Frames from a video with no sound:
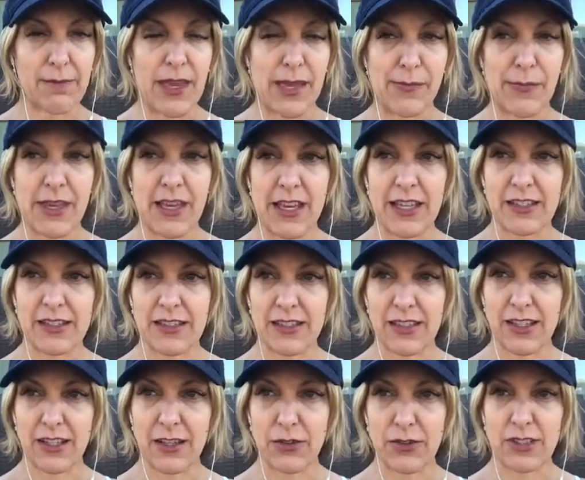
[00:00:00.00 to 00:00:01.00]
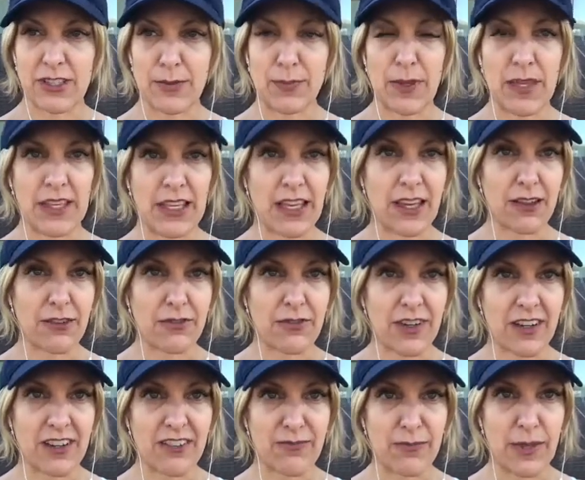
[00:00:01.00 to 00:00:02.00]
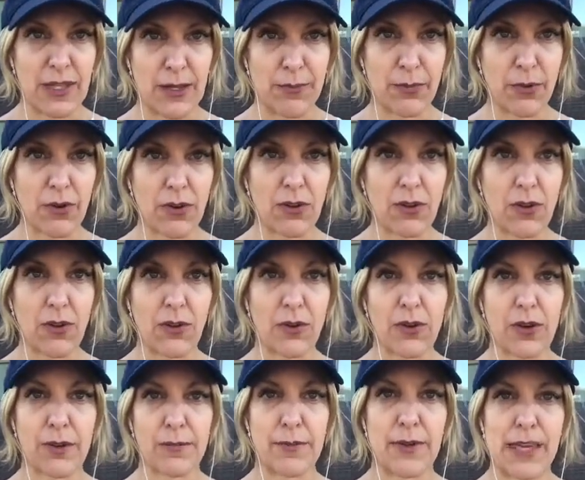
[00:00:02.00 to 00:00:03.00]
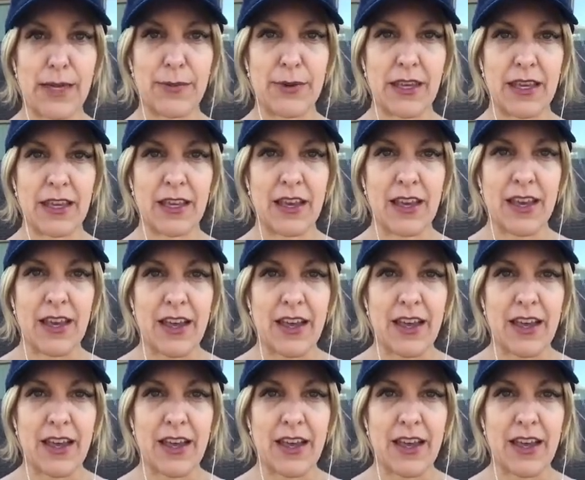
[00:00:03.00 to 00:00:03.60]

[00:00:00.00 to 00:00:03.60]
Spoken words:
Maybe it's, speaking in front of people, or maybe